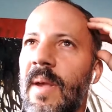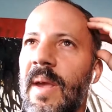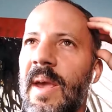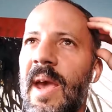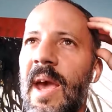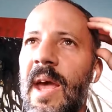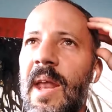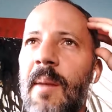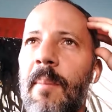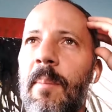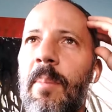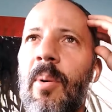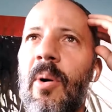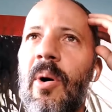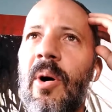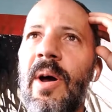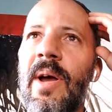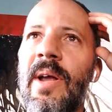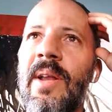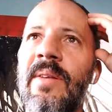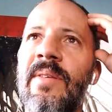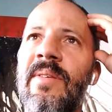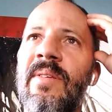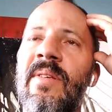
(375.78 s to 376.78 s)
can
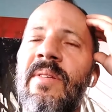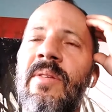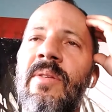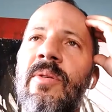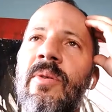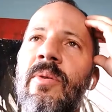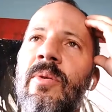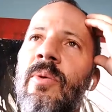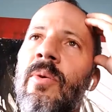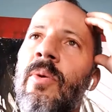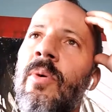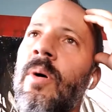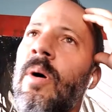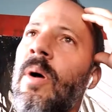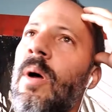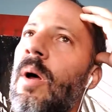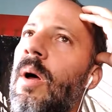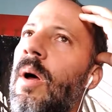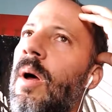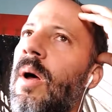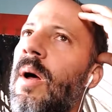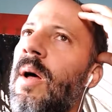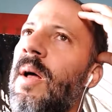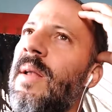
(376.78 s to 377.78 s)
point to
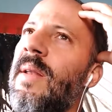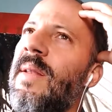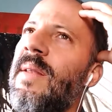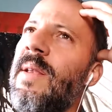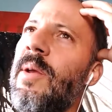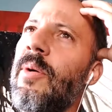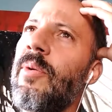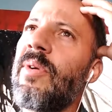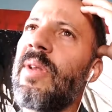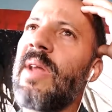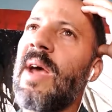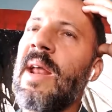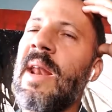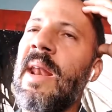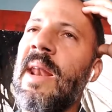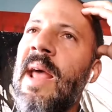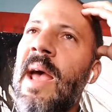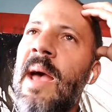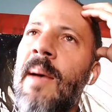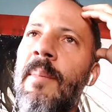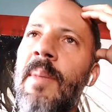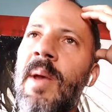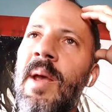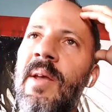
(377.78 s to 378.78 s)
new
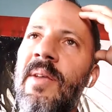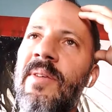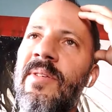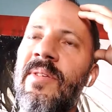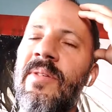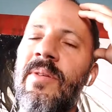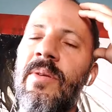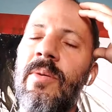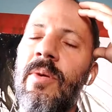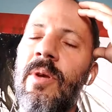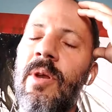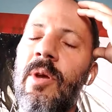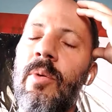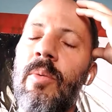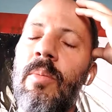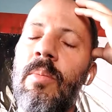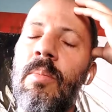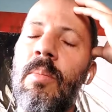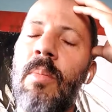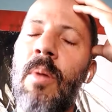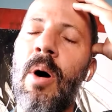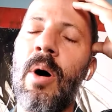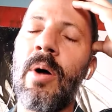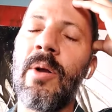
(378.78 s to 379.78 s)
dynamics, to new
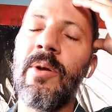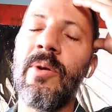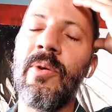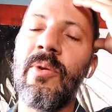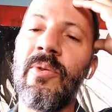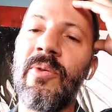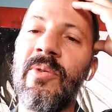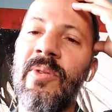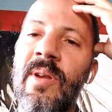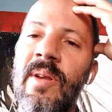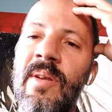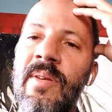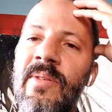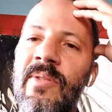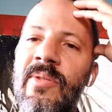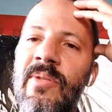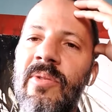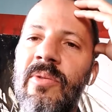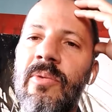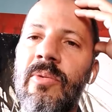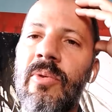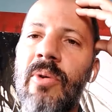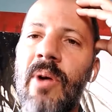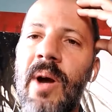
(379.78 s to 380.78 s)
models and
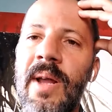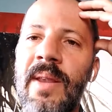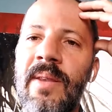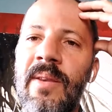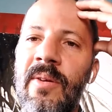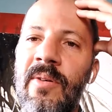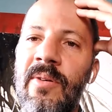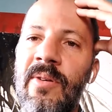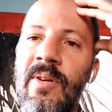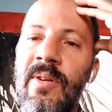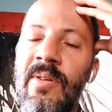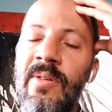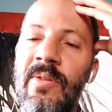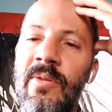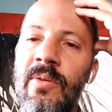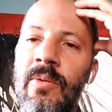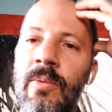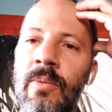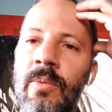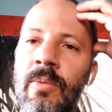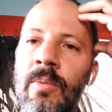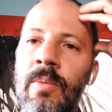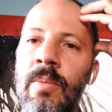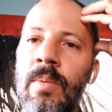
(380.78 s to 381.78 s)
strategies
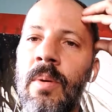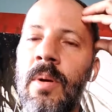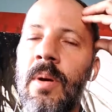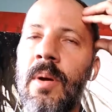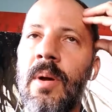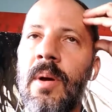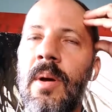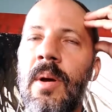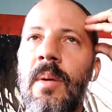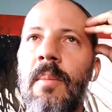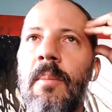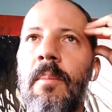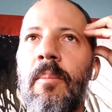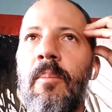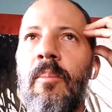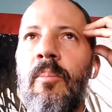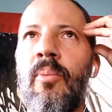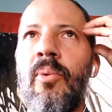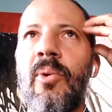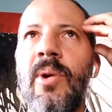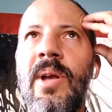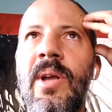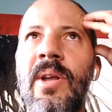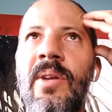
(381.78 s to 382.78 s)
to
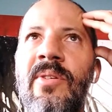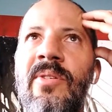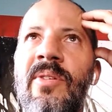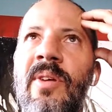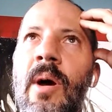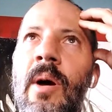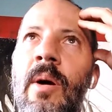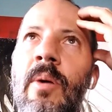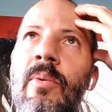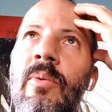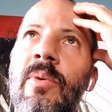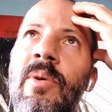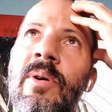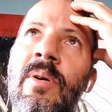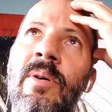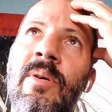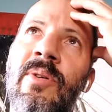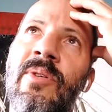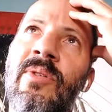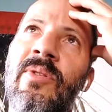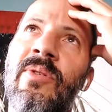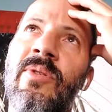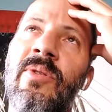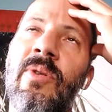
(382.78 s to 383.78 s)
bridge our
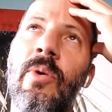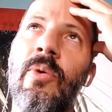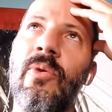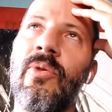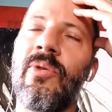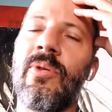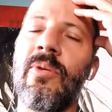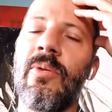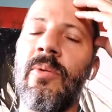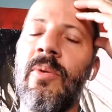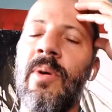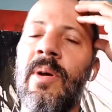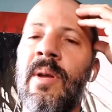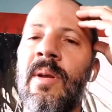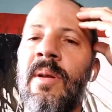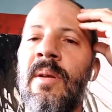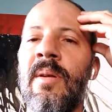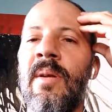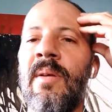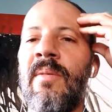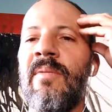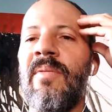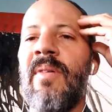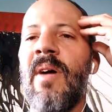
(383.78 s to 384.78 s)
social
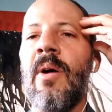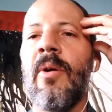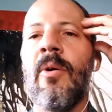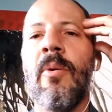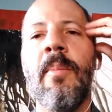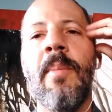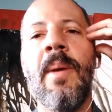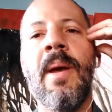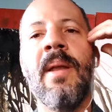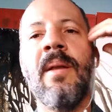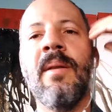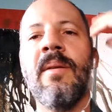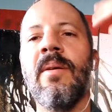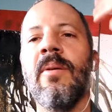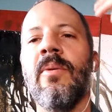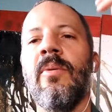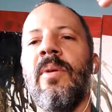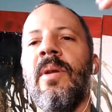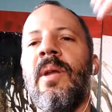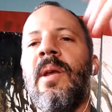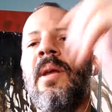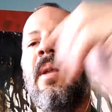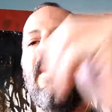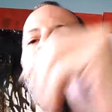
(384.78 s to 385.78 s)
and environmental
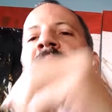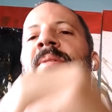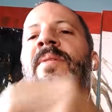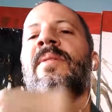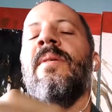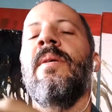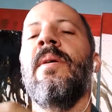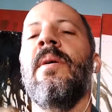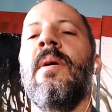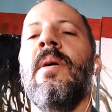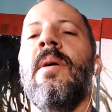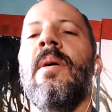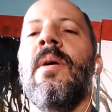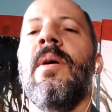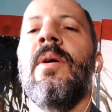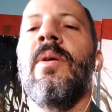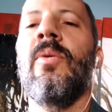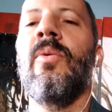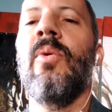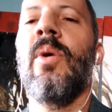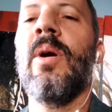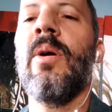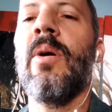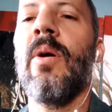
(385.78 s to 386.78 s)
needs
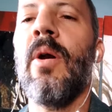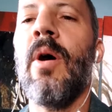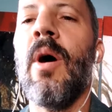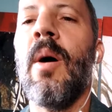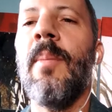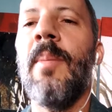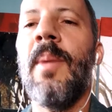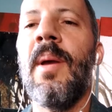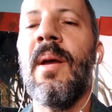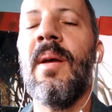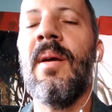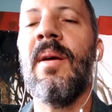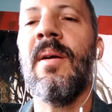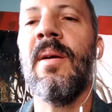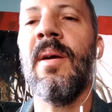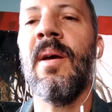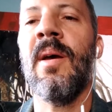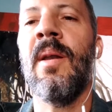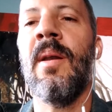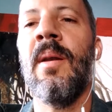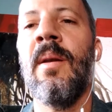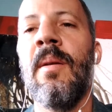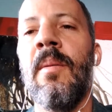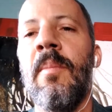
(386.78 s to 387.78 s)
to economic
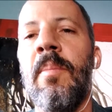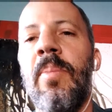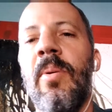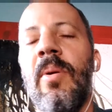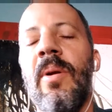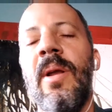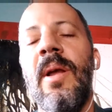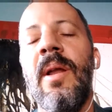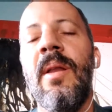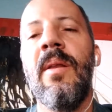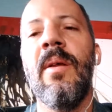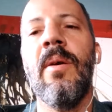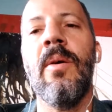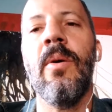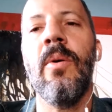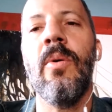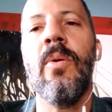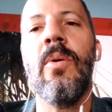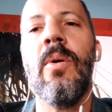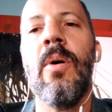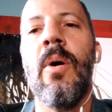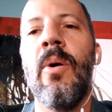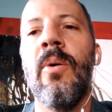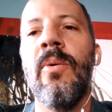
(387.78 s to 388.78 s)
and political
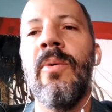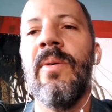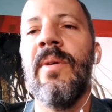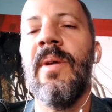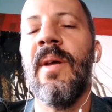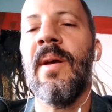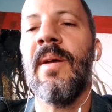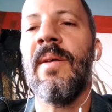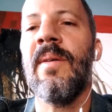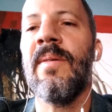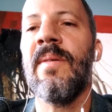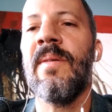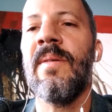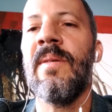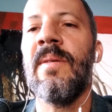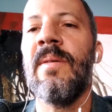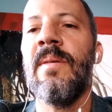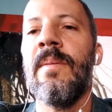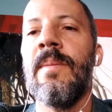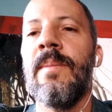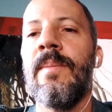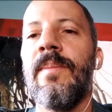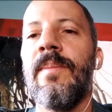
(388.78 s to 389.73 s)
contexts.